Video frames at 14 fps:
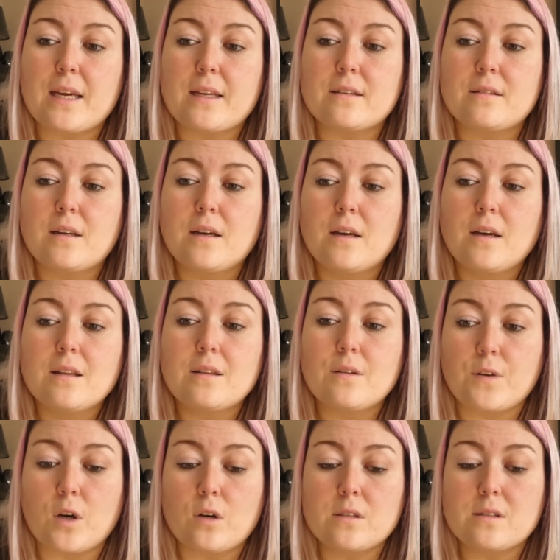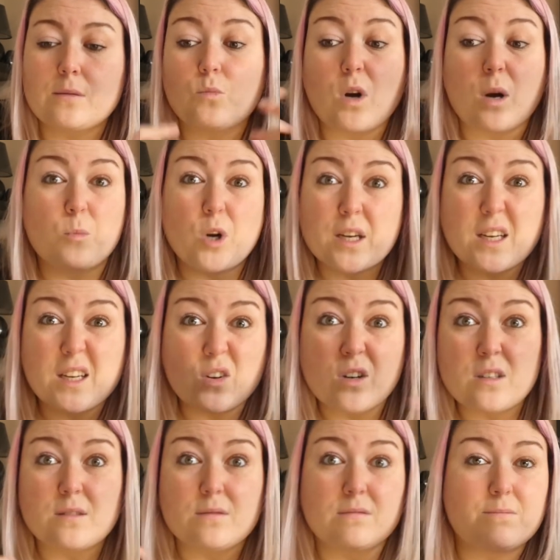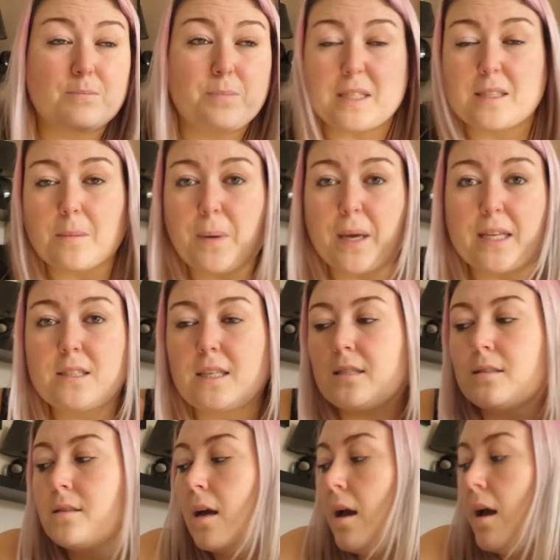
in the vlogs and what I'm working on and bits and pieces,